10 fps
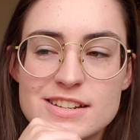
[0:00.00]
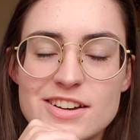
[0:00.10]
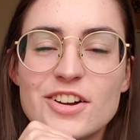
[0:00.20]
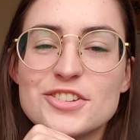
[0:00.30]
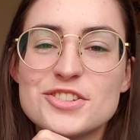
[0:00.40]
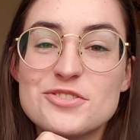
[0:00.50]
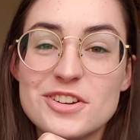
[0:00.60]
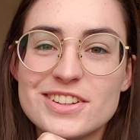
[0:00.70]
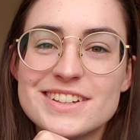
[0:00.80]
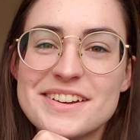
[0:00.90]

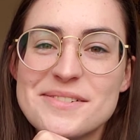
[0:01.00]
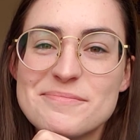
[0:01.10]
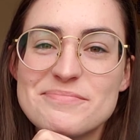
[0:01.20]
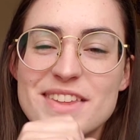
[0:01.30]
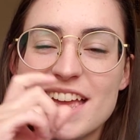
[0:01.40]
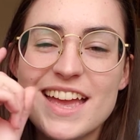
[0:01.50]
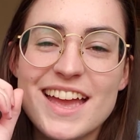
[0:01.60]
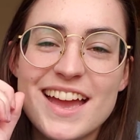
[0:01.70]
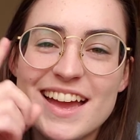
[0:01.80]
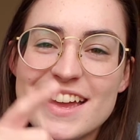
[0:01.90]
Australia
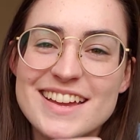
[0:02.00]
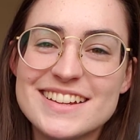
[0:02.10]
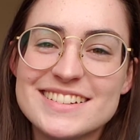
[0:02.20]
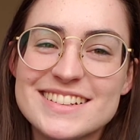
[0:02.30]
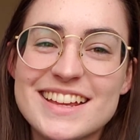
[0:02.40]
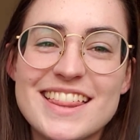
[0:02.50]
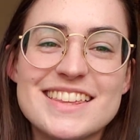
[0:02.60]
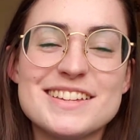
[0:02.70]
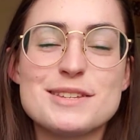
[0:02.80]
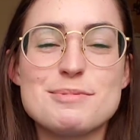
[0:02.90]
and the
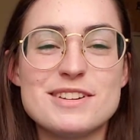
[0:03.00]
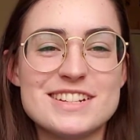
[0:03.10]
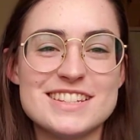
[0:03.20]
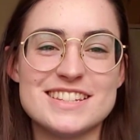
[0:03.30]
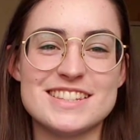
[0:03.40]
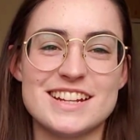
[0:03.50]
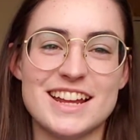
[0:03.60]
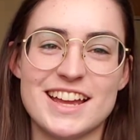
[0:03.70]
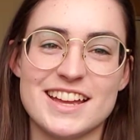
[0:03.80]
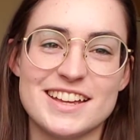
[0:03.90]
experiences that I
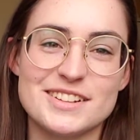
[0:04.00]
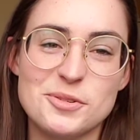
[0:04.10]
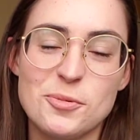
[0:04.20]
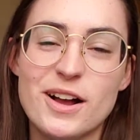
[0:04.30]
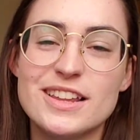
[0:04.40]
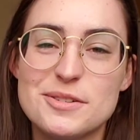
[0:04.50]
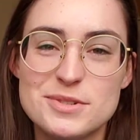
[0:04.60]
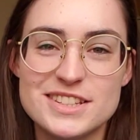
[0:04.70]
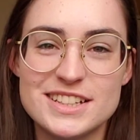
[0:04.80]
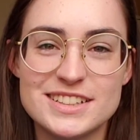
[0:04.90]
had while I
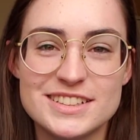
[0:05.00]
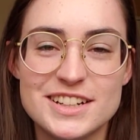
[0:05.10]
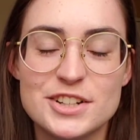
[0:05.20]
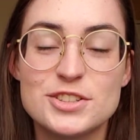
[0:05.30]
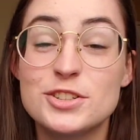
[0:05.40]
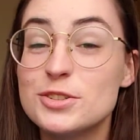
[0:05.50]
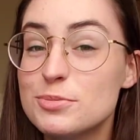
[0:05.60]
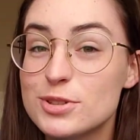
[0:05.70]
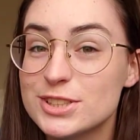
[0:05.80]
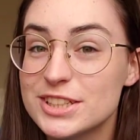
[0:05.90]
was there to do
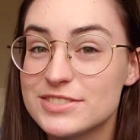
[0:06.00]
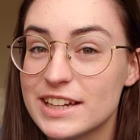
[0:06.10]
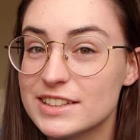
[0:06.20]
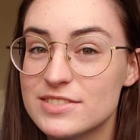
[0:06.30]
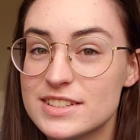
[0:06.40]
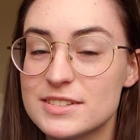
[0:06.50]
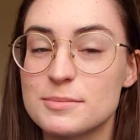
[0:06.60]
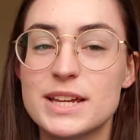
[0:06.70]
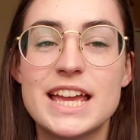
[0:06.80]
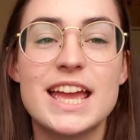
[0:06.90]
pro life activism
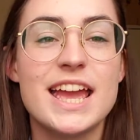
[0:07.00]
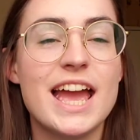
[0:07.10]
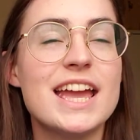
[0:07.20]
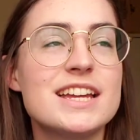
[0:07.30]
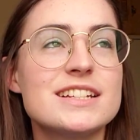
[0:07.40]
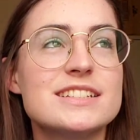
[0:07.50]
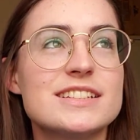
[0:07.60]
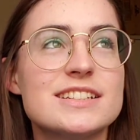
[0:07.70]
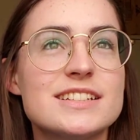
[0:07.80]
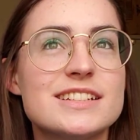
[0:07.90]
and
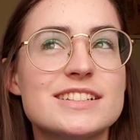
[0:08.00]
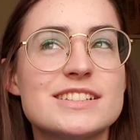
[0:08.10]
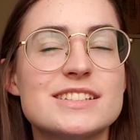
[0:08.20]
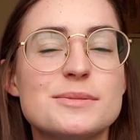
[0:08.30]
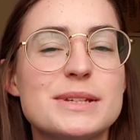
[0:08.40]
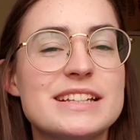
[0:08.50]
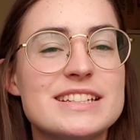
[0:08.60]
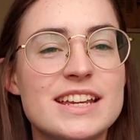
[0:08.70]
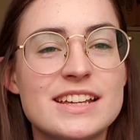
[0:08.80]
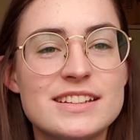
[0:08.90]
some
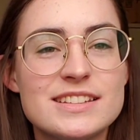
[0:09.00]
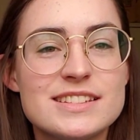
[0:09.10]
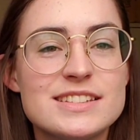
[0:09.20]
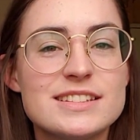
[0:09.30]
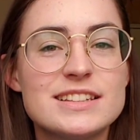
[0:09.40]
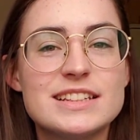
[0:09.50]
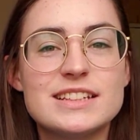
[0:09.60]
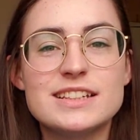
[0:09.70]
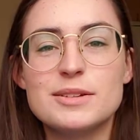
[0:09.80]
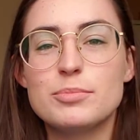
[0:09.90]

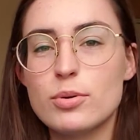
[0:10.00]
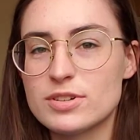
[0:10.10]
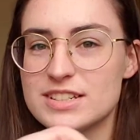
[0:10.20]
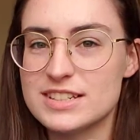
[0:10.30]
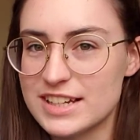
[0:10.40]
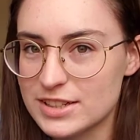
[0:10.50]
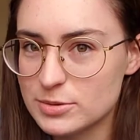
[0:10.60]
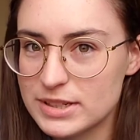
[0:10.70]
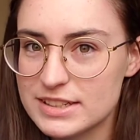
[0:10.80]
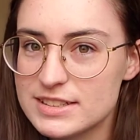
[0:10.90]
intensely important
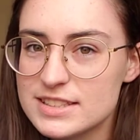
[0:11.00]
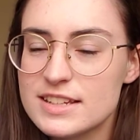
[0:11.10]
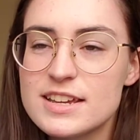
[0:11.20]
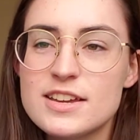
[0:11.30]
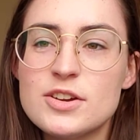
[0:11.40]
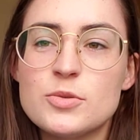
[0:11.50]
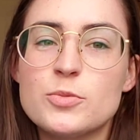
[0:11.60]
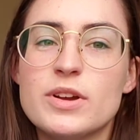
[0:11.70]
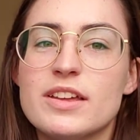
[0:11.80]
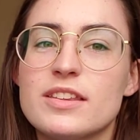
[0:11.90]
takeaways
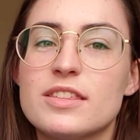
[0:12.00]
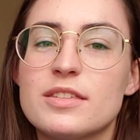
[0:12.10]
with